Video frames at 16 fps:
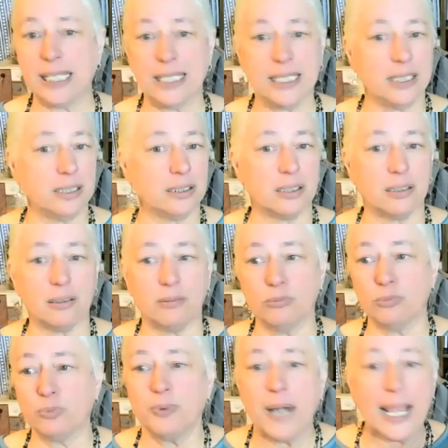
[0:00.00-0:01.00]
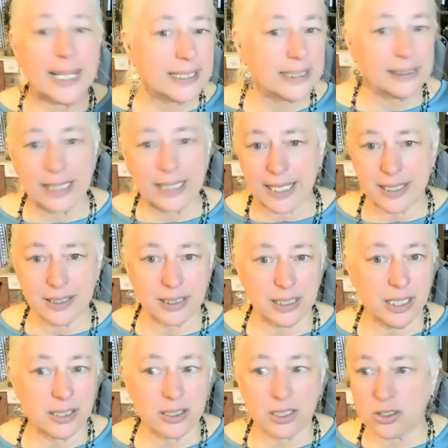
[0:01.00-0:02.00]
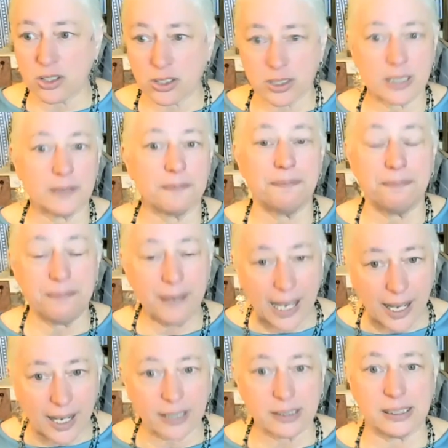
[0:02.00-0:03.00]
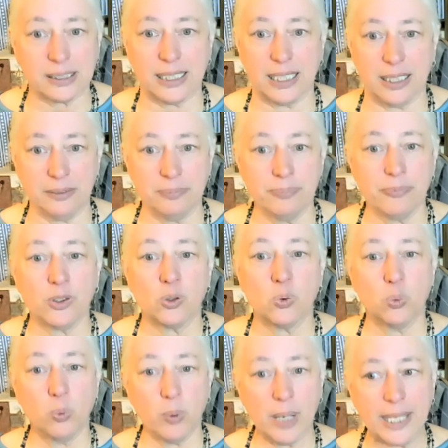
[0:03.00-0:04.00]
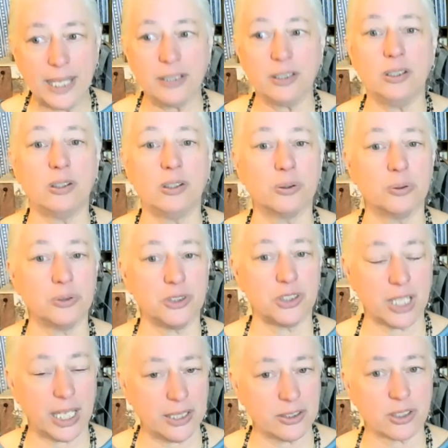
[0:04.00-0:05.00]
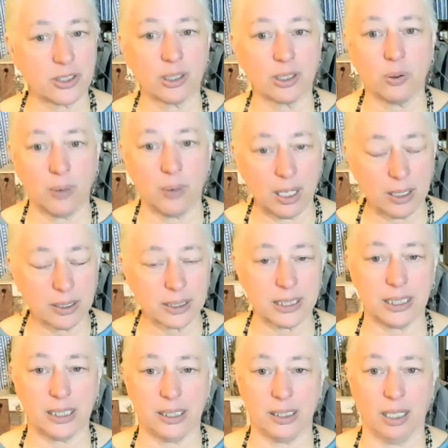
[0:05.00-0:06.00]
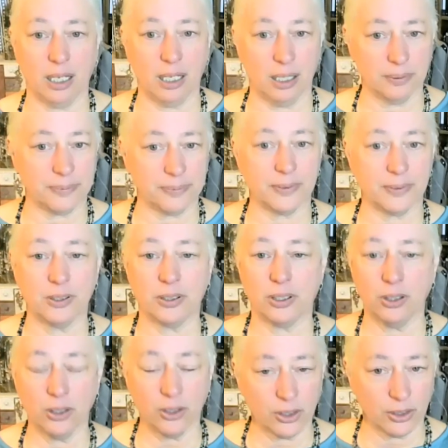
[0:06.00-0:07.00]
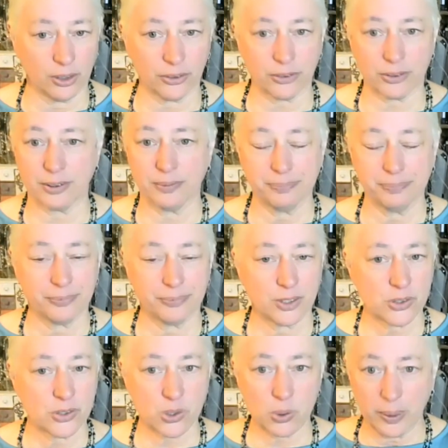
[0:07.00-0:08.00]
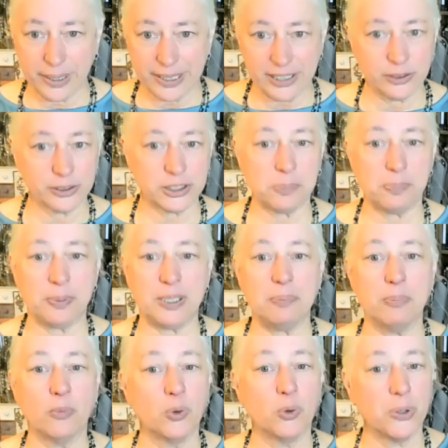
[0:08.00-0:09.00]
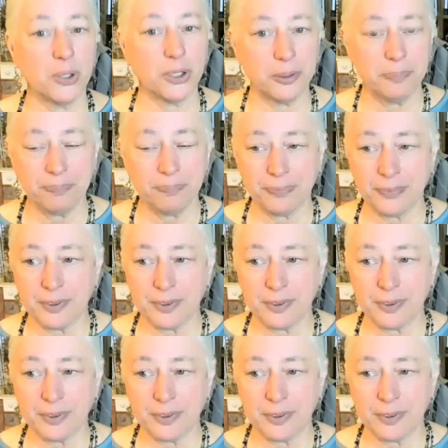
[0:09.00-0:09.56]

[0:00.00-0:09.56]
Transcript: that it regulates, it's just a fact that when you change the quality of earth, soil to be more,